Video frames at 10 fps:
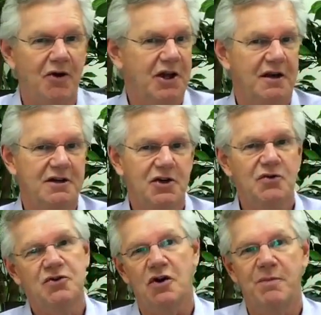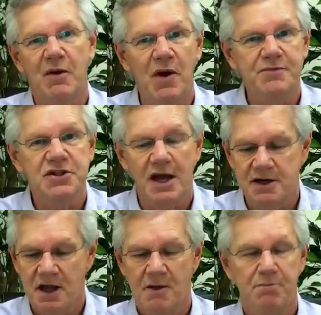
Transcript: All you got to do is go to my website,